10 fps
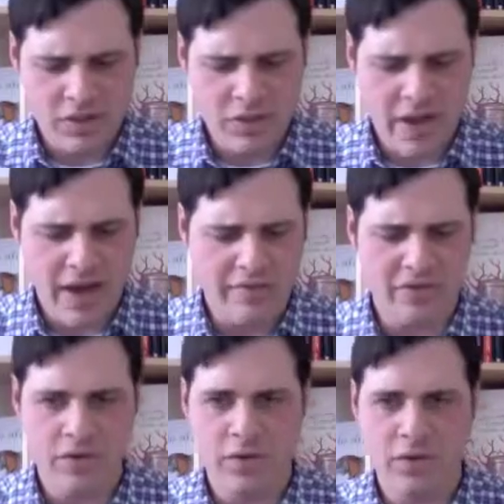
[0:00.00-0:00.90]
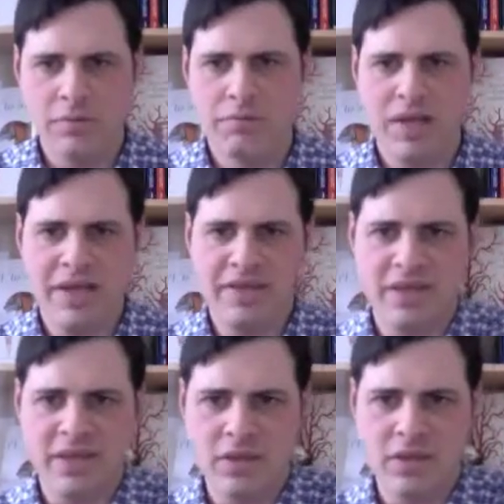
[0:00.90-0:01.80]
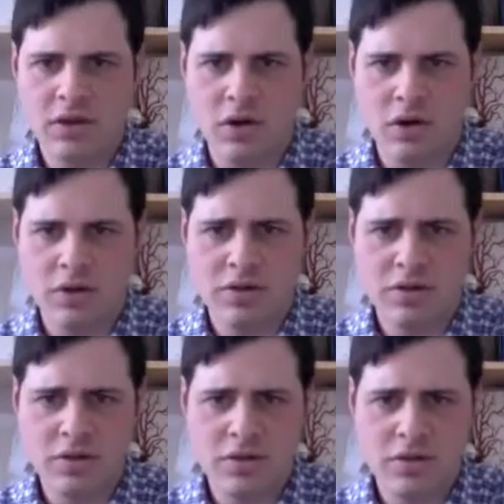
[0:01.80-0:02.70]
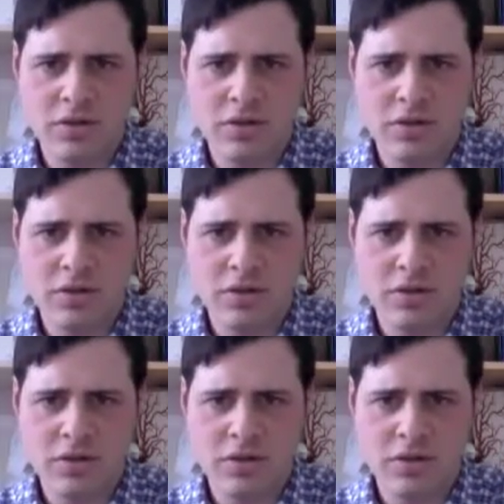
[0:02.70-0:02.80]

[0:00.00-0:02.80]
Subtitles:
You have your blessing cards,